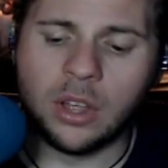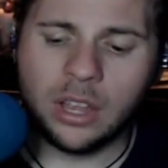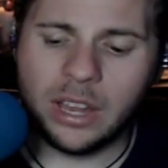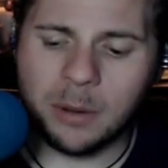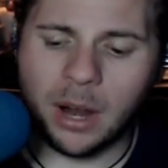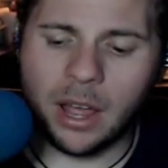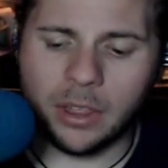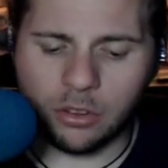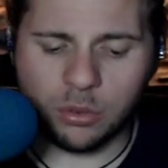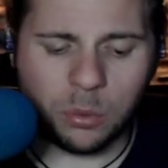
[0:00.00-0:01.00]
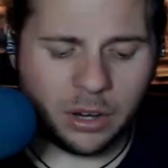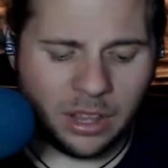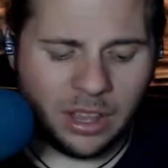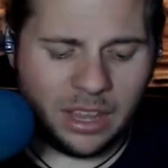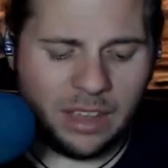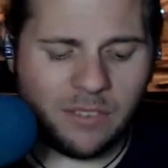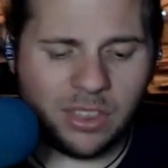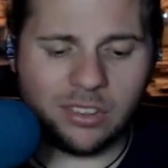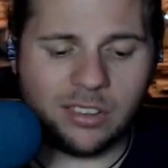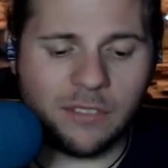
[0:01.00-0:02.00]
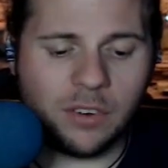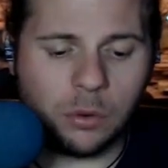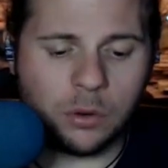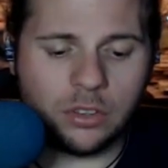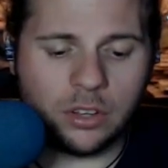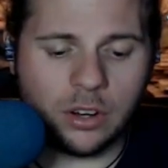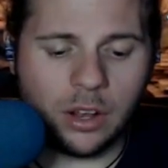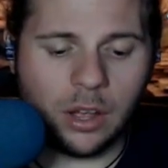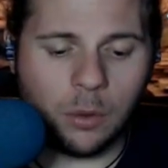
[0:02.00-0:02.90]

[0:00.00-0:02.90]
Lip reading: keep an eye on this one. Even the 7 horse here,